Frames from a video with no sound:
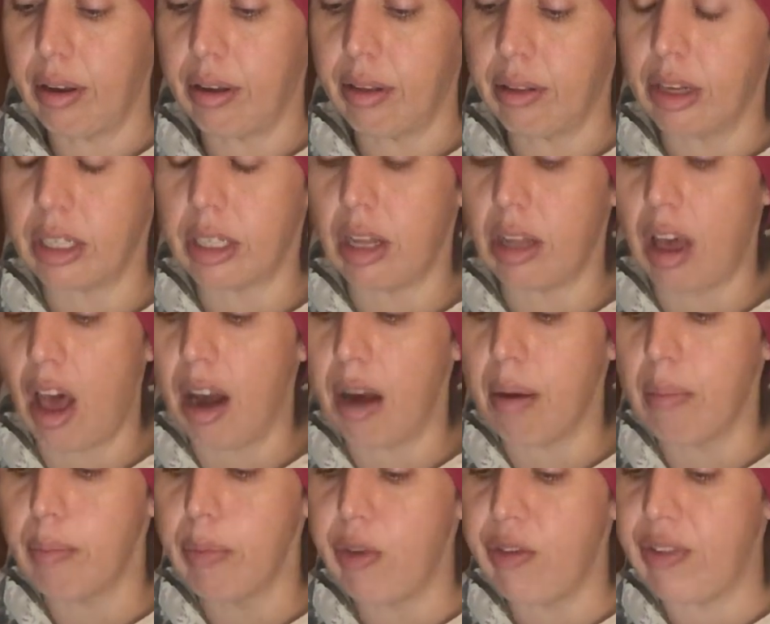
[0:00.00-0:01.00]
there's a lot of
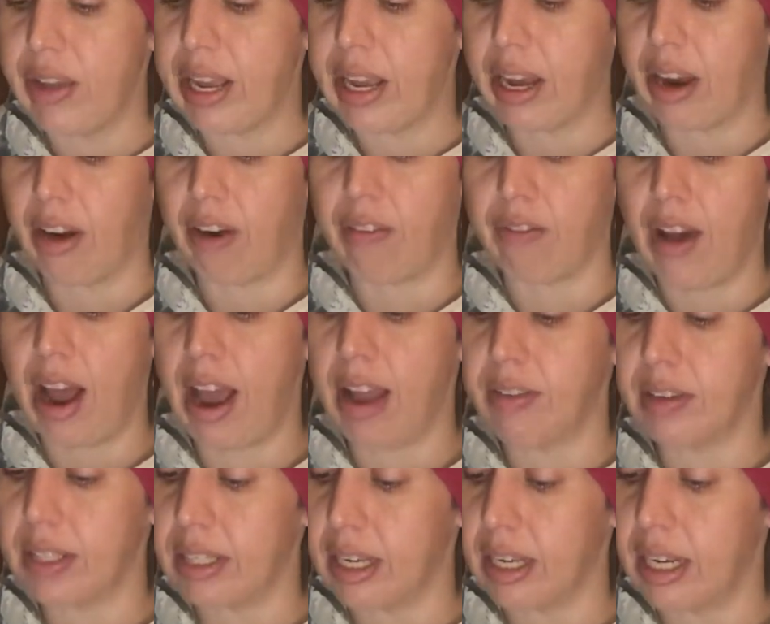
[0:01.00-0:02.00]
moving here.
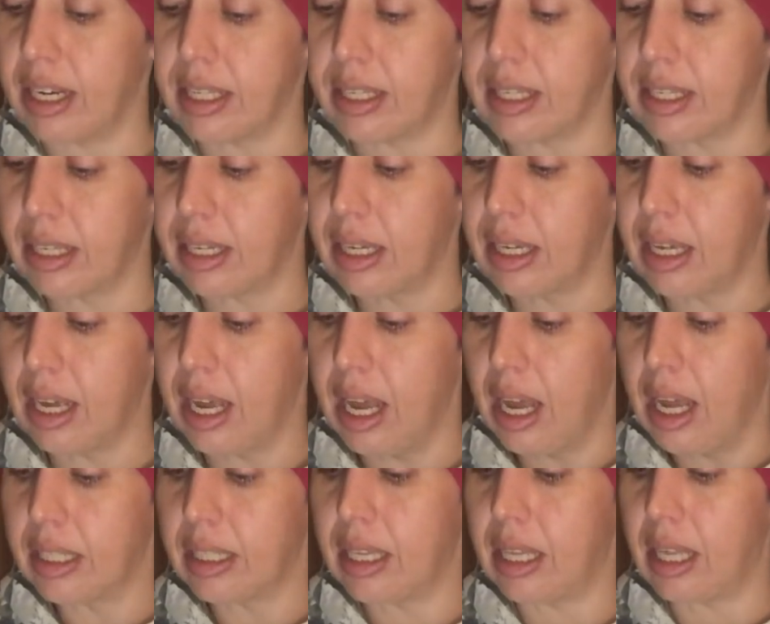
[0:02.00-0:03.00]
Five, six
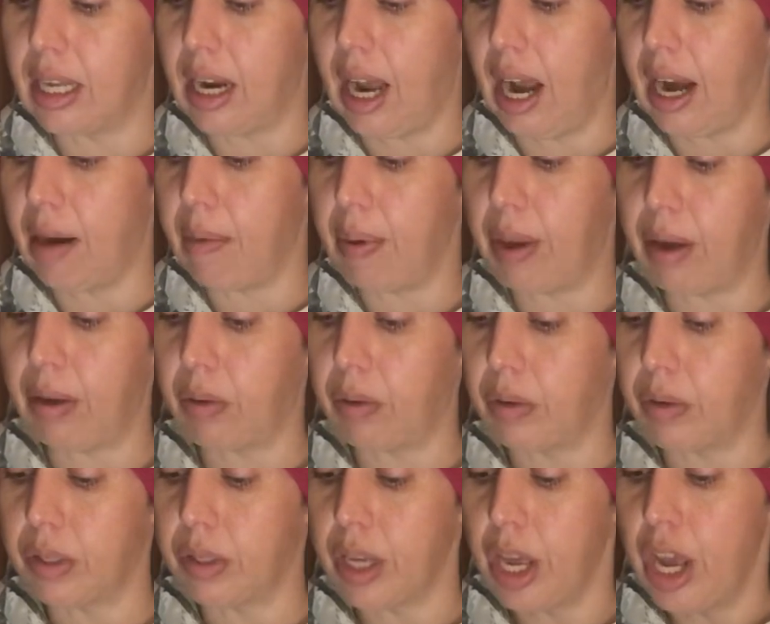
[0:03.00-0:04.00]
to the nine of
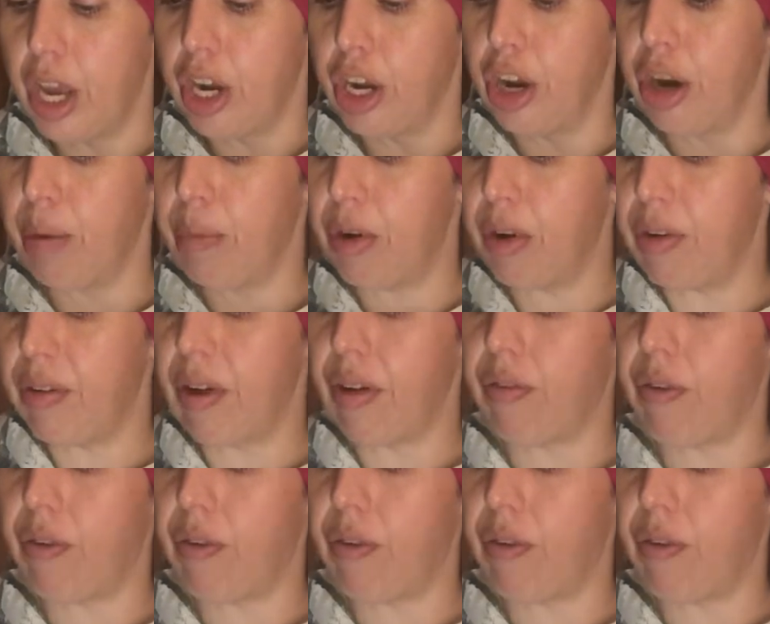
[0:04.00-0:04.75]
pentacles. You're moving